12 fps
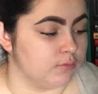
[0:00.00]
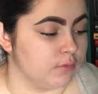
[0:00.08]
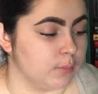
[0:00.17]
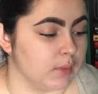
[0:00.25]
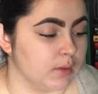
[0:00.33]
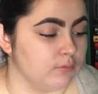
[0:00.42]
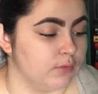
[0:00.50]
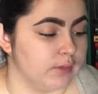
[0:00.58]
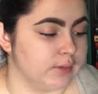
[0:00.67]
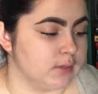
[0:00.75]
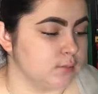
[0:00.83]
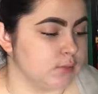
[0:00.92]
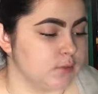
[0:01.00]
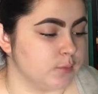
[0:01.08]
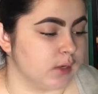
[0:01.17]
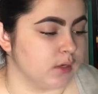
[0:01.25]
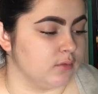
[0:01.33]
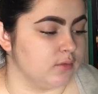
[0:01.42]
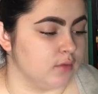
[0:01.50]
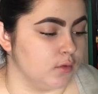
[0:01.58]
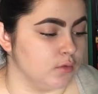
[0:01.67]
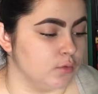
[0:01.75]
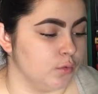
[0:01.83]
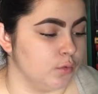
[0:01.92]
from the conflicting perspective of
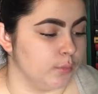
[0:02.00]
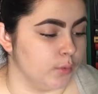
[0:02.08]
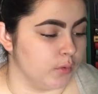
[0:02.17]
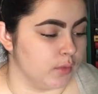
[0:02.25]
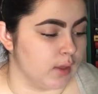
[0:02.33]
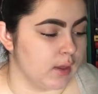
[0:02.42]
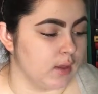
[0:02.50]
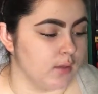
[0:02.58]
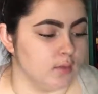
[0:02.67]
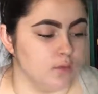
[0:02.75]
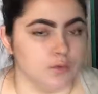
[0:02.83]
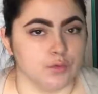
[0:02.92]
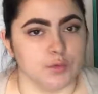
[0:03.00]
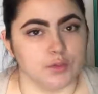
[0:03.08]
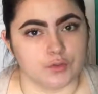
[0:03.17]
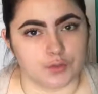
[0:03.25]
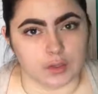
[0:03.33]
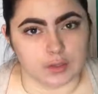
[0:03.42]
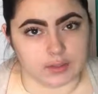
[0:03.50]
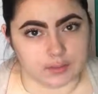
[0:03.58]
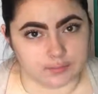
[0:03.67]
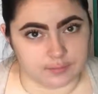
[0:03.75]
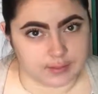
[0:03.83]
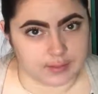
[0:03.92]
those who were born there and those who are struggling to
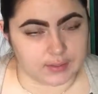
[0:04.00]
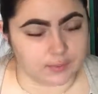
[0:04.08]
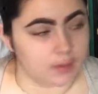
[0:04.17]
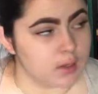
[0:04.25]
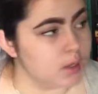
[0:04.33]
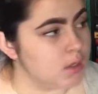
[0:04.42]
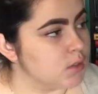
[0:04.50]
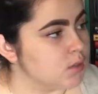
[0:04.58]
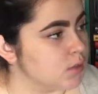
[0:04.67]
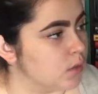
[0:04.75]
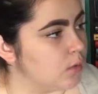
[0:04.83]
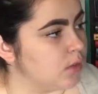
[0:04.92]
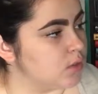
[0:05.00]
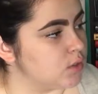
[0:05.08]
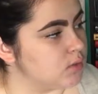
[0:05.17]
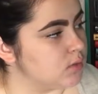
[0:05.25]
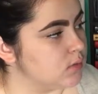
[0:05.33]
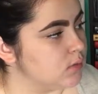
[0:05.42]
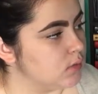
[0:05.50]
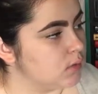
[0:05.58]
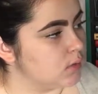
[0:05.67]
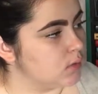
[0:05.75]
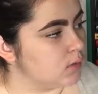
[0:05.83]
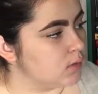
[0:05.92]
fit in. So it just
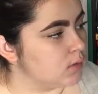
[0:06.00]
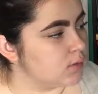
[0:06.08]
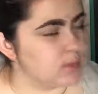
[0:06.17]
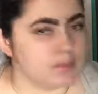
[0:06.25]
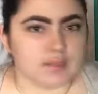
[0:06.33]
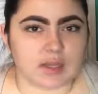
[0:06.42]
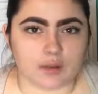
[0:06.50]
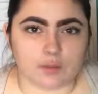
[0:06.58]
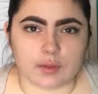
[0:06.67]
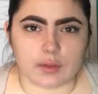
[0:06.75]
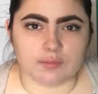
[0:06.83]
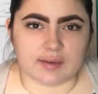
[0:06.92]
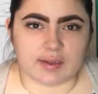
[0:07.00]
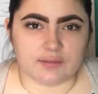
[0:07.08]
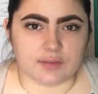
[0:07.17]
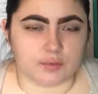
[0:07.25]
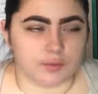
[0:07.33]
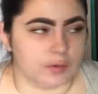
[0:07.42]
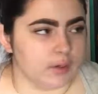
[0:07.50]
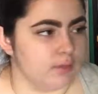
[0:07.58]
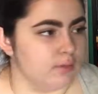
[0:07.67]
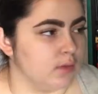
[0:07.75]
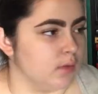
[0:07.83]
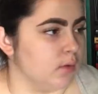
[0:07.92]
seems like a really relevant book,
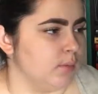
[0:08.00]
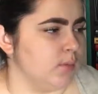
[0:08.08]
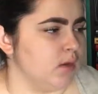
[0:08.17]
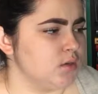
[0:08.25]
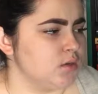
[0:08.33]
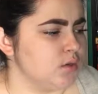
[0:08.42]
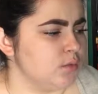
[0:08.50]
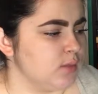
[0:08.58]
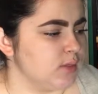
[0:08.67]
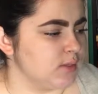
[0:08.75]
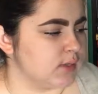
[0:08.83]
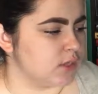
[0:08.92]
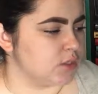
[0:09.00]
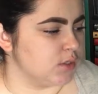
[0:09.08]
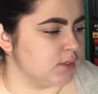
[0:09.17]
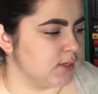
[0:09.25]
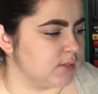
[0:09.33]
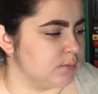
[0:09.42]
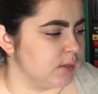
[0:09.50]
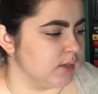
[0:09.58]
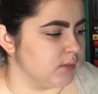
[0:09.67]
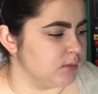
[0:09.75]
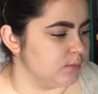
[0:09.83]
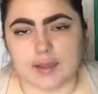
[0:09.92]
even though I'm not sure when this actually takes
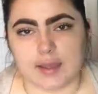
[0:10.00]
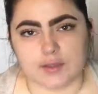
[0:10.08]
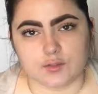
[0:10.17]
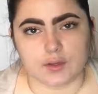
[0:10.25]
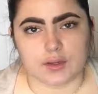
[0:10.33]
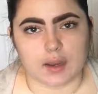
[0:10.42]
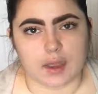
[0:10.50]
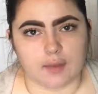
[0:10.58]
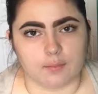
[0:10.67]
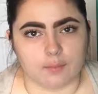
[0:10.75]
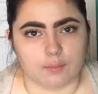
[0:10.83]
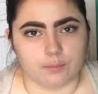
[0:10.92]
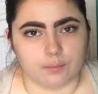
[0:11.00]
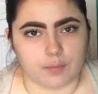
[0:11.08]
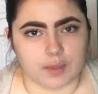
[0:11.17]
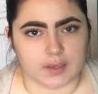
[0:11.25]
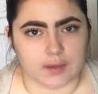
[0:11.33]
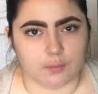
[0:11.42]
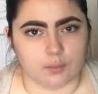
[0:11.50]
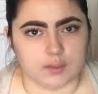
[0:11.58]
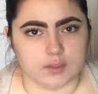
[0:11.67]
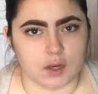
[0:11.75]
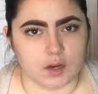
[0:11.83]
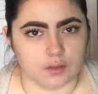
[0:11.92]
place. The last one I picked up
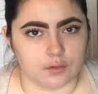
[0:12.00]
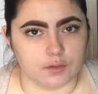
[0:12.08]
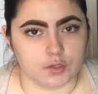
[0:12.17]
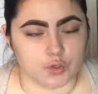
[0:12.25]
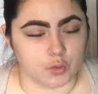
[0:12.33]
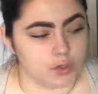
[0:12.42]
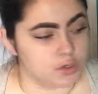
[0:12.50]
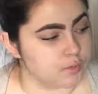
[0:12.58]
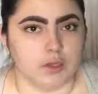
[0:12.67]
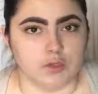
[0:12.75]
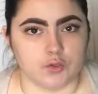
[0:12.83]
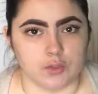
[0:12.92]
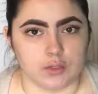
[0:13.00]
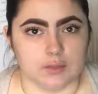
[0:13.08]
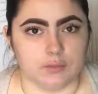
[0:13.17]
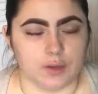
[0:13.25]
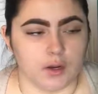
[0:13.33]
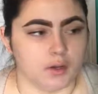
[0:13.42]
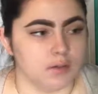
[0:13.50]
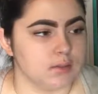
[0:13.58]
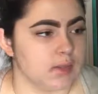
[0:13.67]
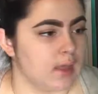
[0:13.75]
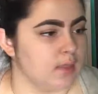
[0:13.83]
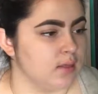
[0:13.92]
was Arthur and George by Julian
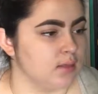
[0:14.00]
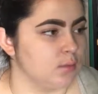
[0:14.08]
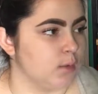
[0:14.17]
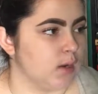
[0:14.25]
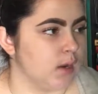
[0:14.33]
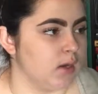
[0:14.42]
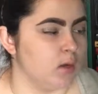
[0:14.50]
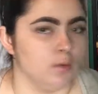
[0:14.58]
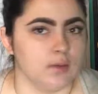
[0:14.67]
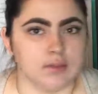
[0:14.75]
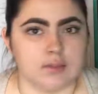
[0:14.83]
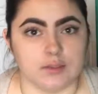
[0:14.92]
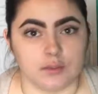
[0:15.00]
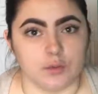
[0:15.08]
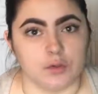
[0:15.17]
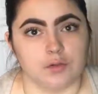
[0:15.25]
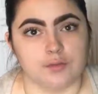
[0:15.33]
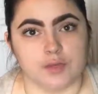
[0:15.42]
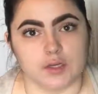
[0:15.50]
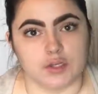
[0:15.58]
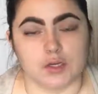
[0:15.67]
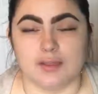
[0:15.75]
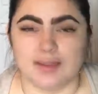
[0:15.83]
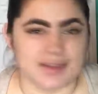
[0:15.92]
Barnes, and this one I know is historical
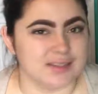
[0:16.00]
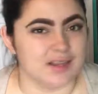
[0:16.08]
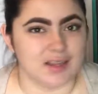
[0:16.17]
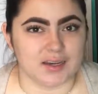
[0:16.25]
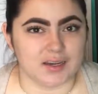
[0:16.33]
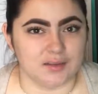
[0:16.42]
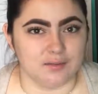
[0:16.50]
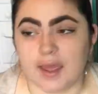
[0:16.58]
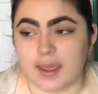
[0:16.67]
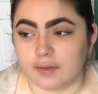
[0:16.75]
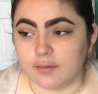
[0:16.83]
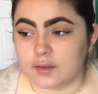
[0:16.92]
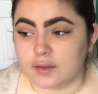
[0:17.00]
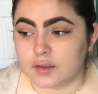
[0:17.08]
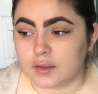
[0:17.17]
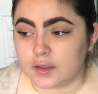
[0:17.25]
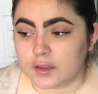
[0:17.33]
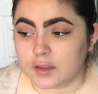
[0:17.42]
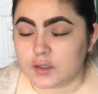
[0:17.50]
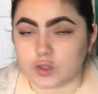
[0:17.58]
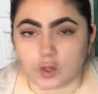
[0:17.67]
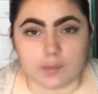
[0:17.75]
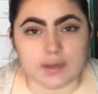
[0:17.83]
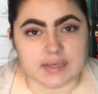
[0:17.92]
fiction, and that's all I know. I
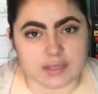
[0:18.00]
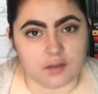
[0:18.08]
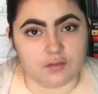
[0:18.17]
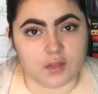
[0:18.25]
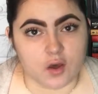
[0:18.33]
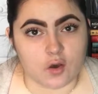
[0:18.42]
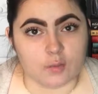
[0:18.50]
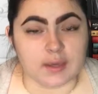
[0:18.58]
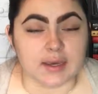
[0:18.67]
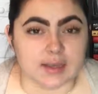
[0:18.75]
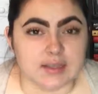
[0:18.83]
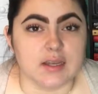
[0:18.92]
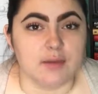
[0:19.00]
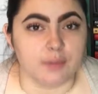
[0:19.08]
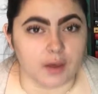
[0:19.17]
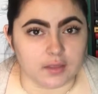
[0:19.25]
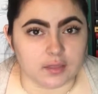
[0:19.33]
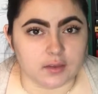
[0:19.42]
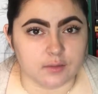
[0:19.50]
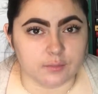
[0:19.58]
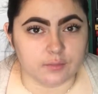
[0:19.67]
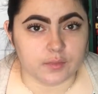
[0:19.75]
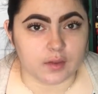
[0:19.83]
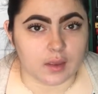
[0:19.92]
told myself, though, because I bought
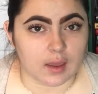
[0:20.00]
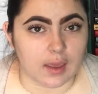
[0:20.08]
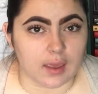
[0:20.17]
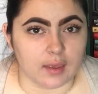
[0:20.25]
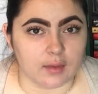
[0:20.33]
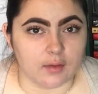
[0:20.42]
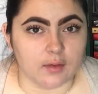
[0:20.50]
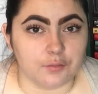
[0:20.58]
them, I